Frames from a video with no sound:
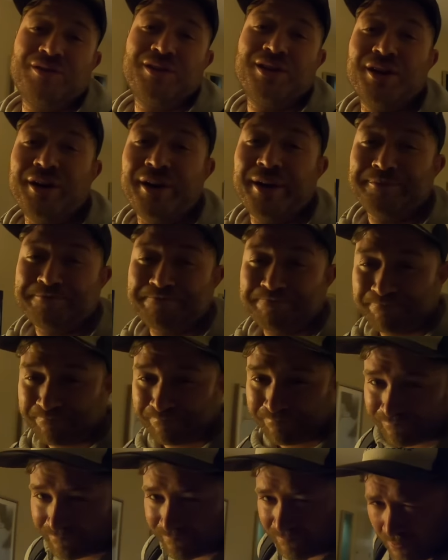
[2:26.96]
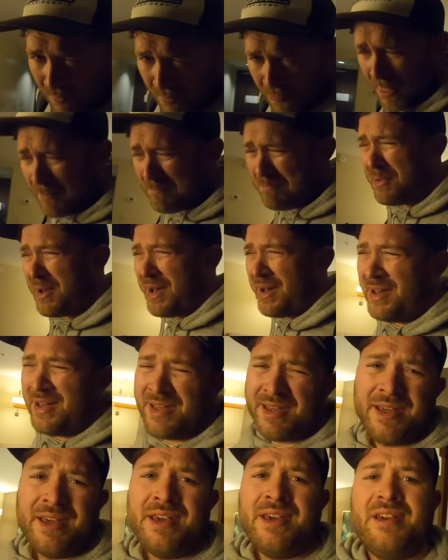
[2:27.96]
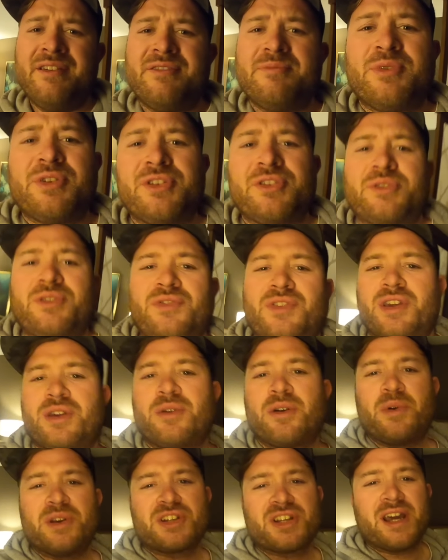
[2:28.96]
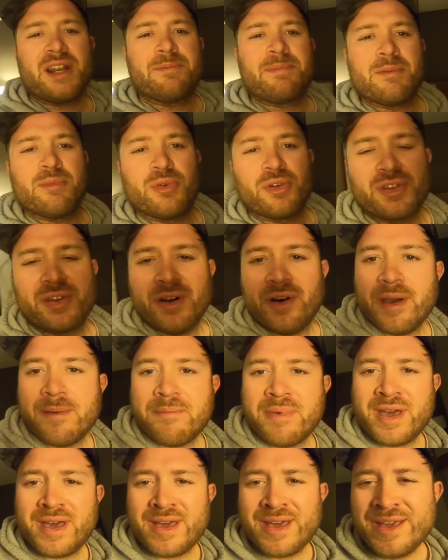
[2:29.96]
overnight, but if I'm honest with you, I wish I had a bit more time.